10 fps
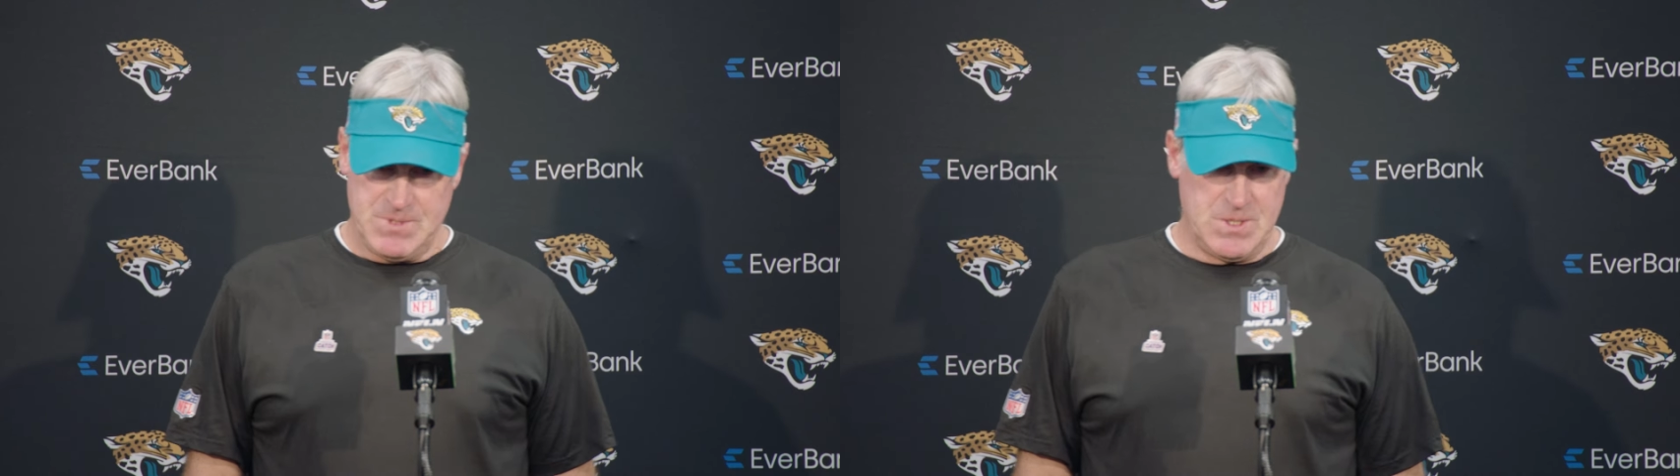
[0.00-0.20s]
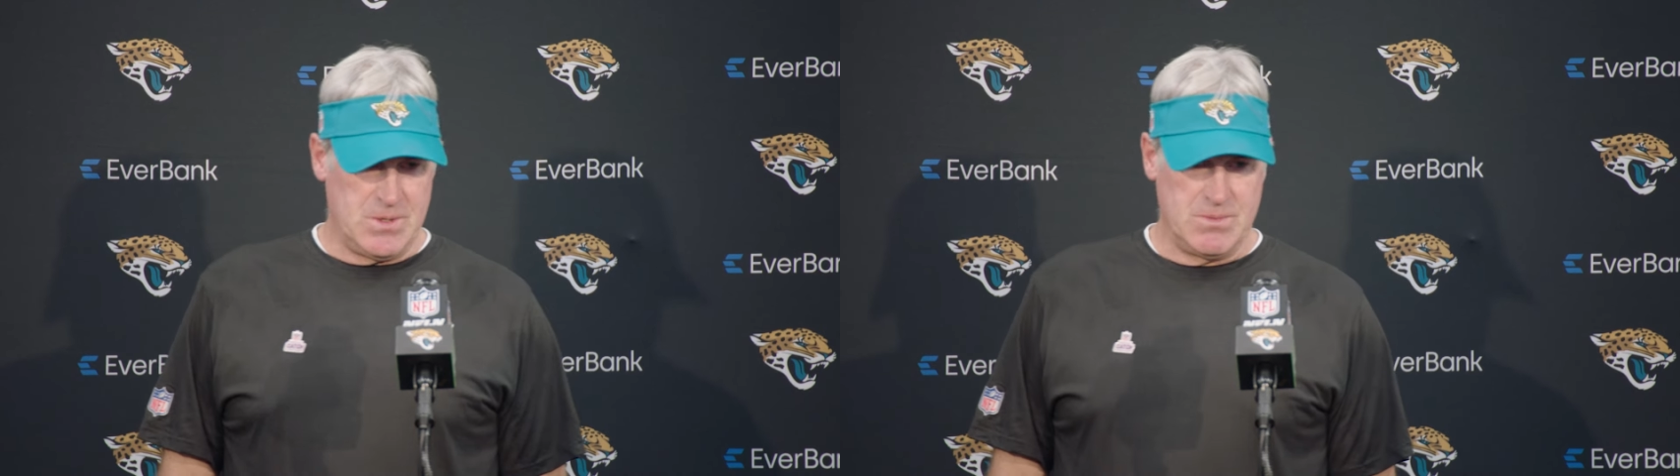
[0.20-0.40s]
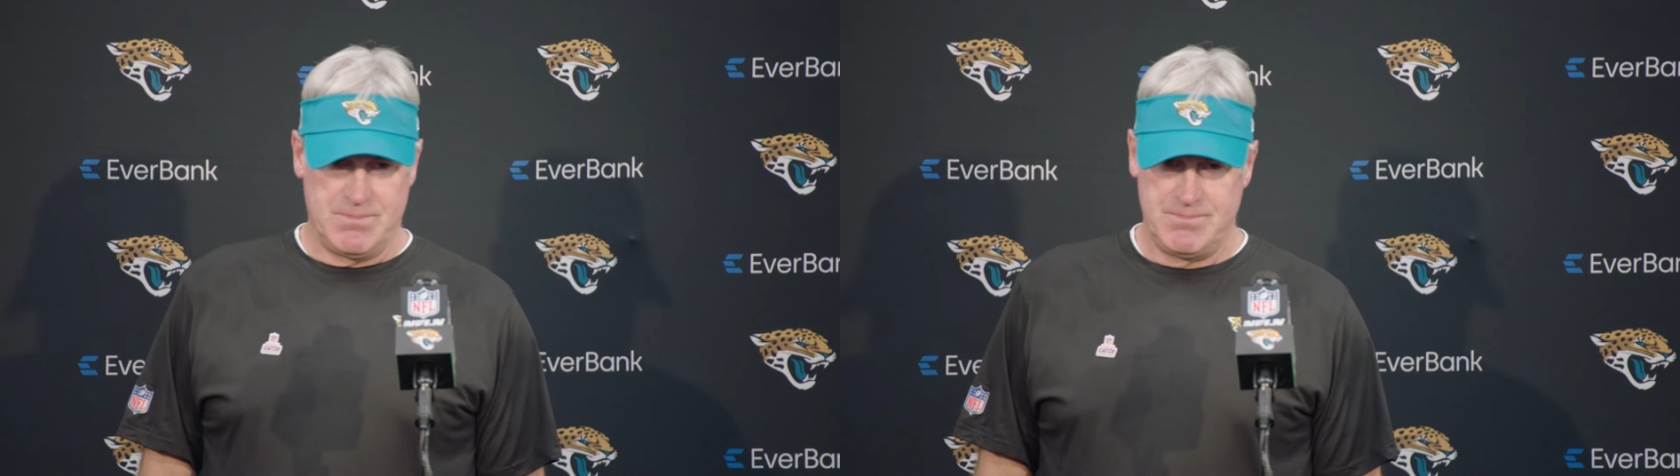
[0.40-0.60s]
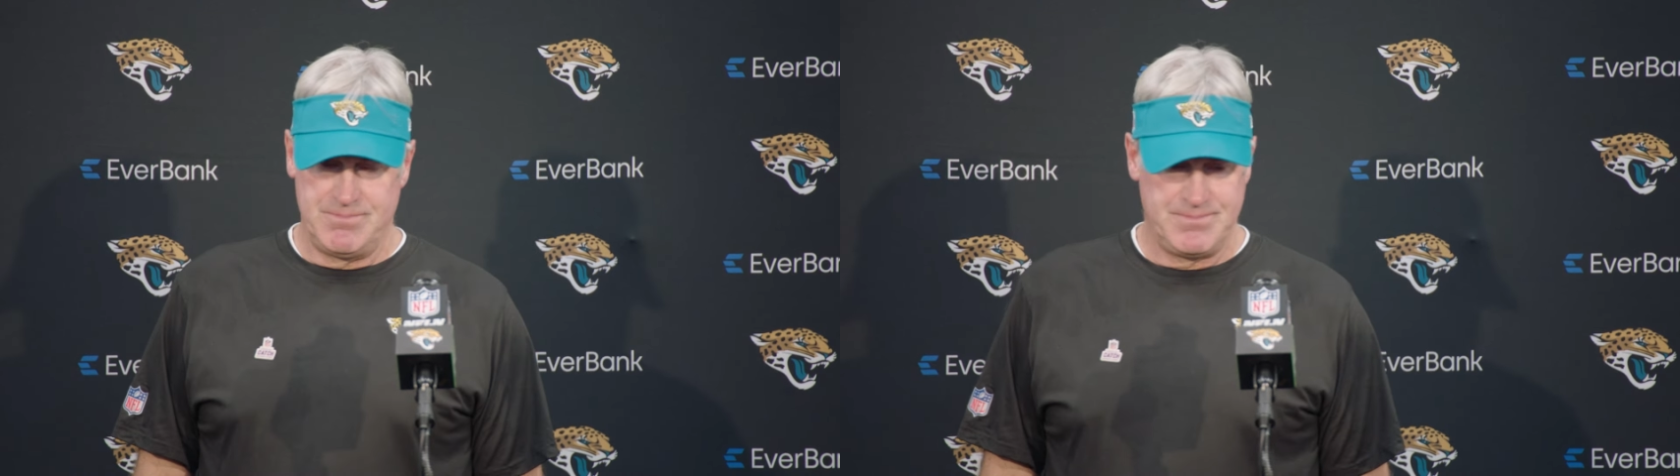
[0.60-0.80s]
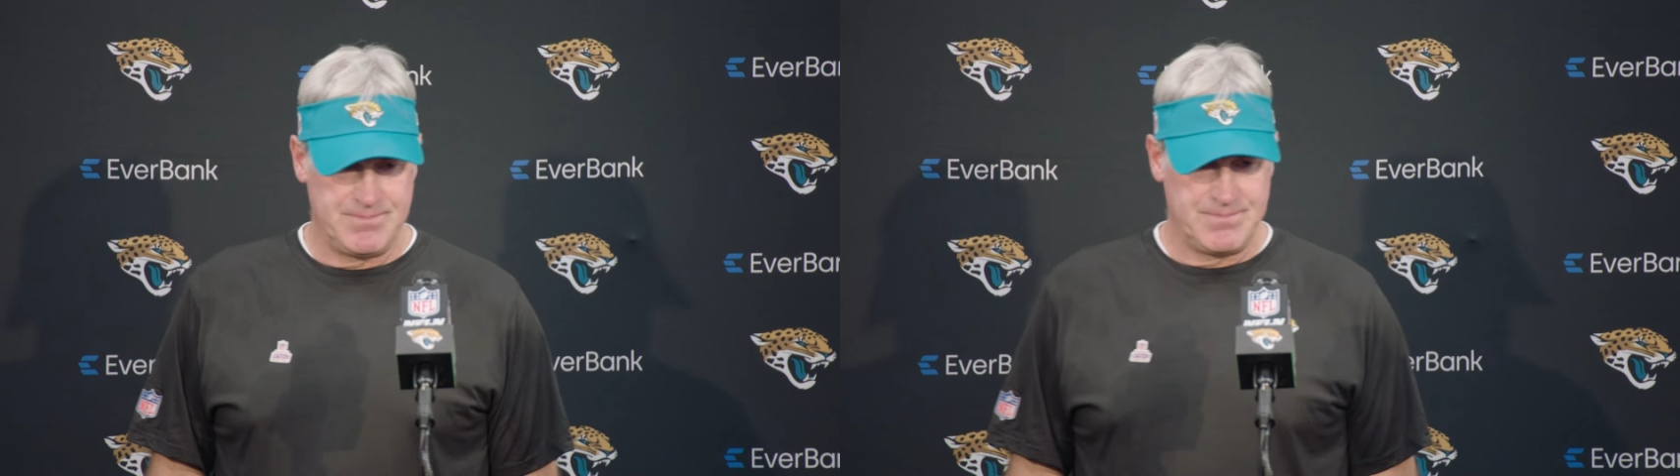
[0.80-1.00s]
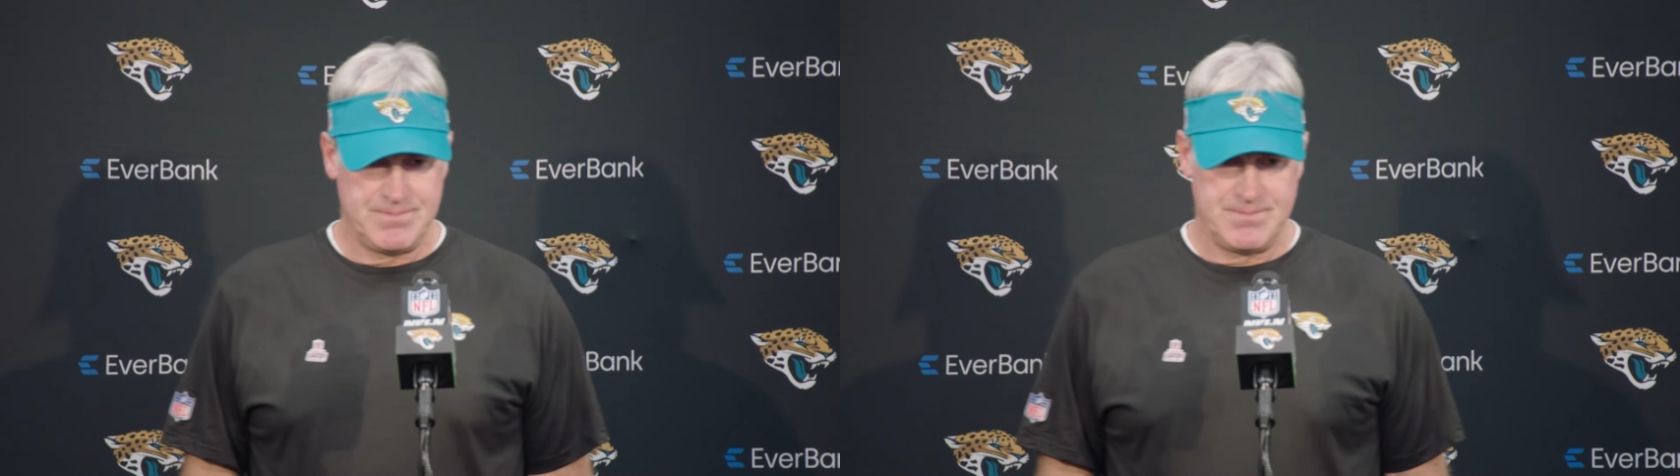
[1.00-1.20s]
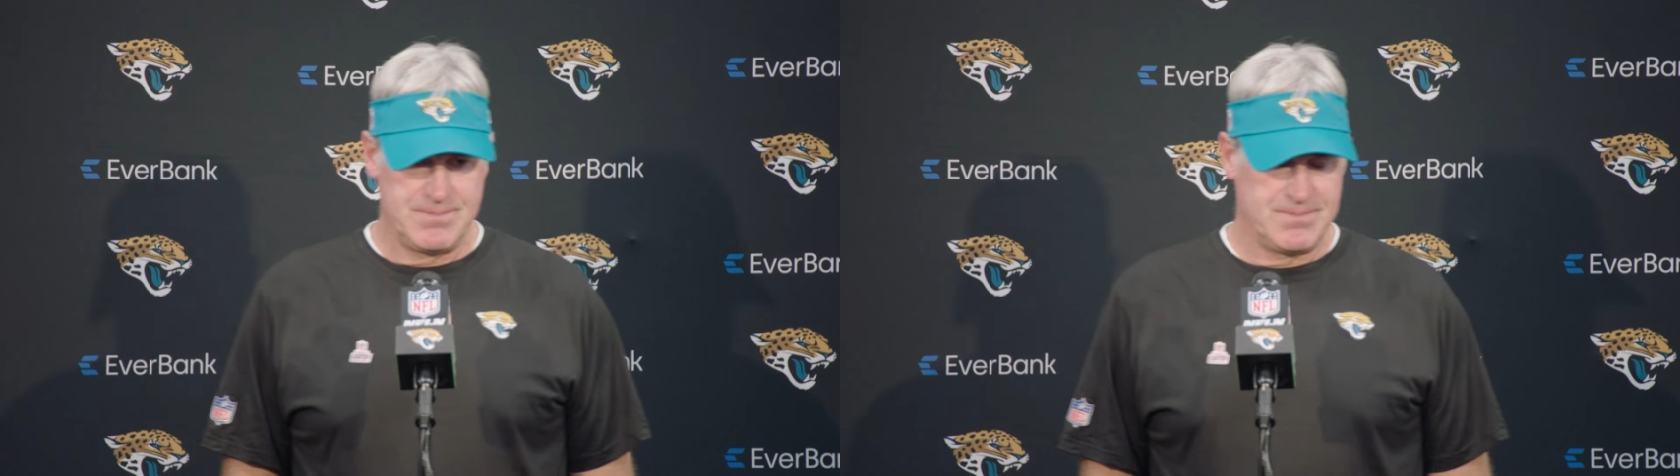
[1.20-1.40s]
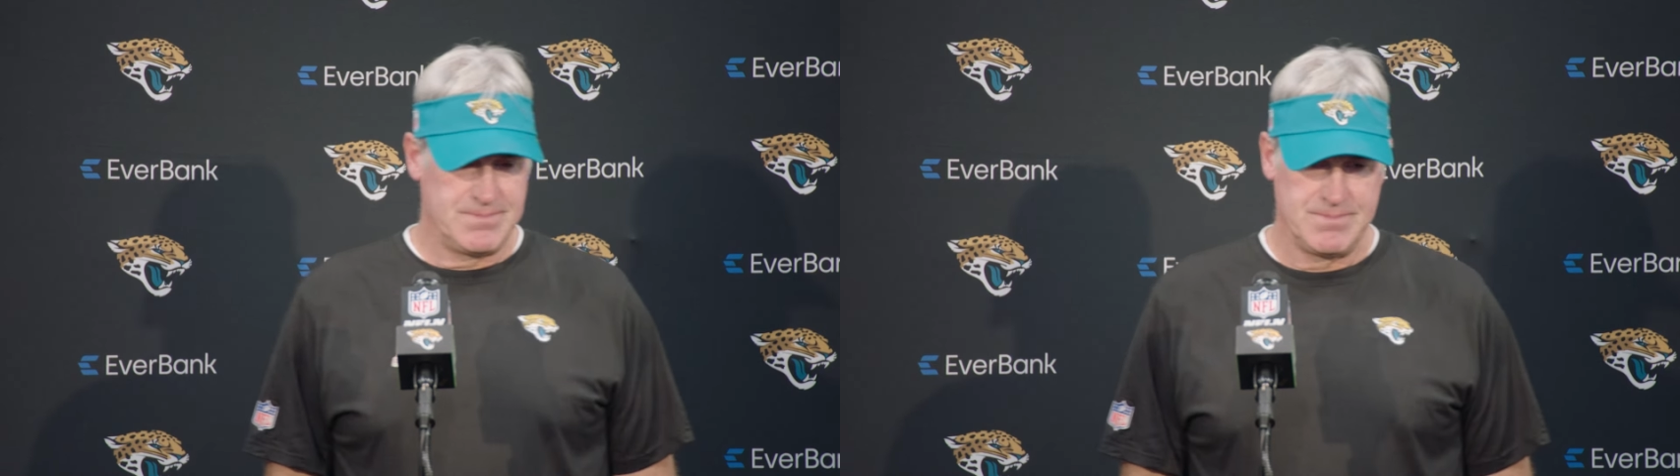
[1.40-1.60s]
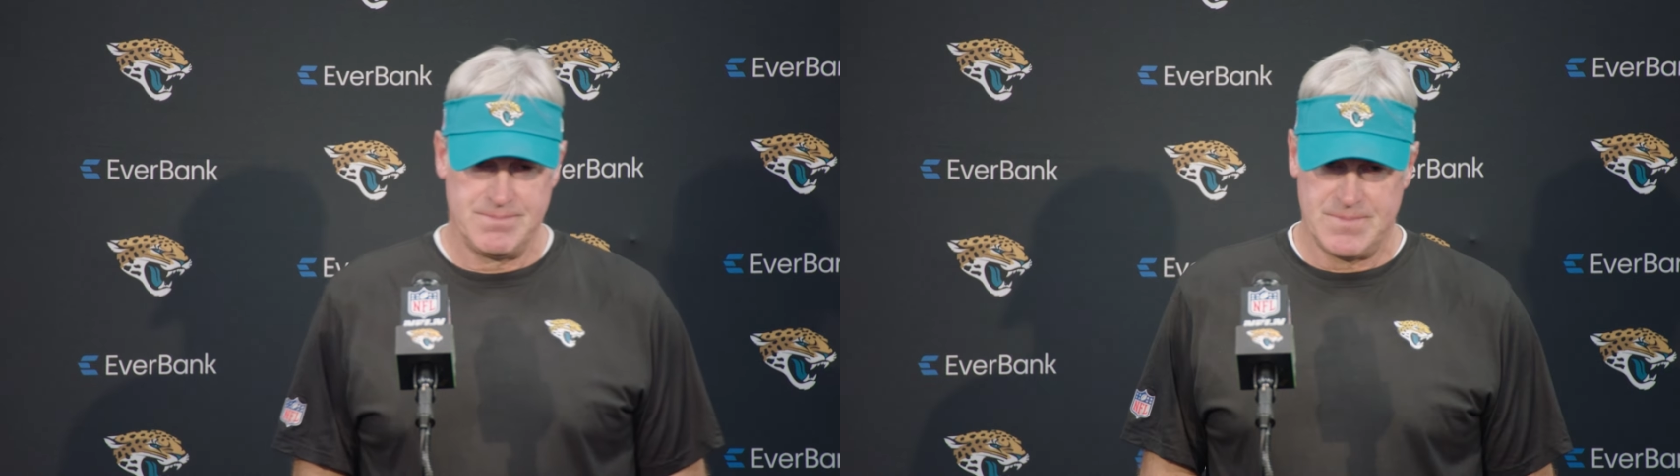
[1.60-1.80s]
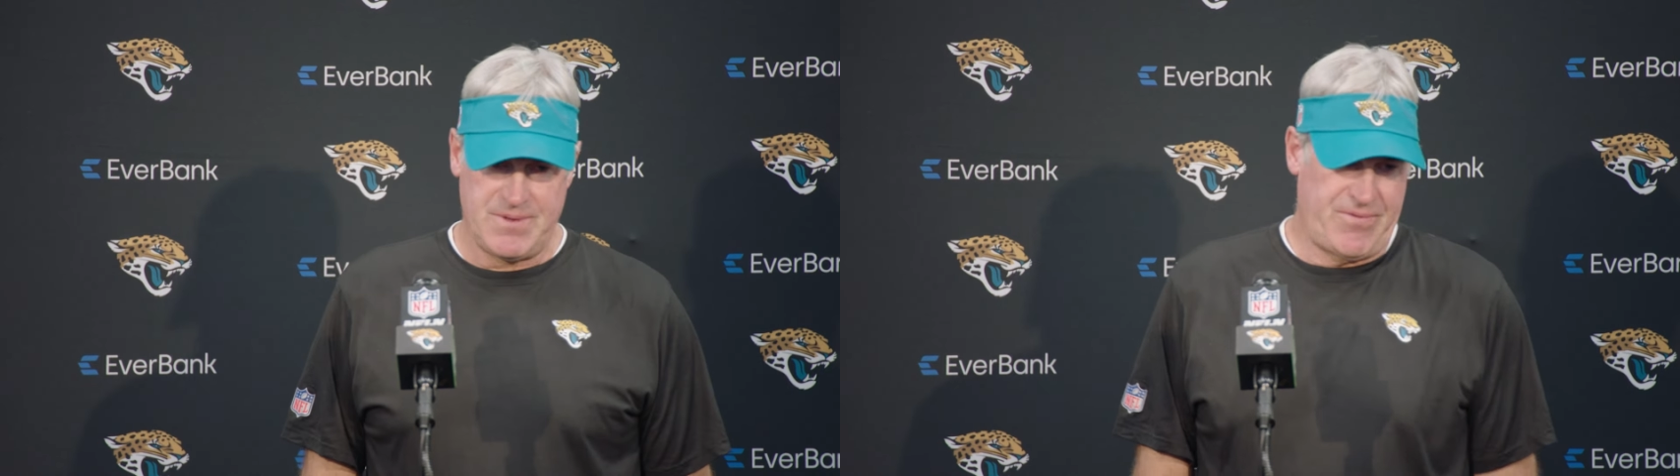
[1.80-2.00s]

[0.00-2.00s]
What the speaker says: You know, they